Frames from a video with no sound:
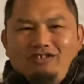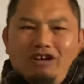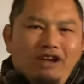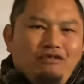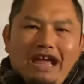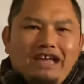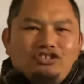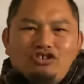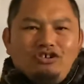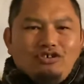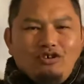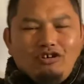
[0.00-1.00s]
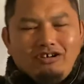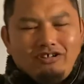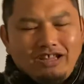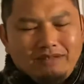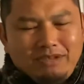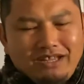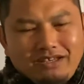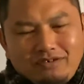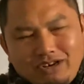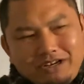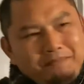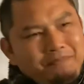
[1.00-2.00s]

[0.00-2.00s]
every Asian girl know a girl named Linda, right?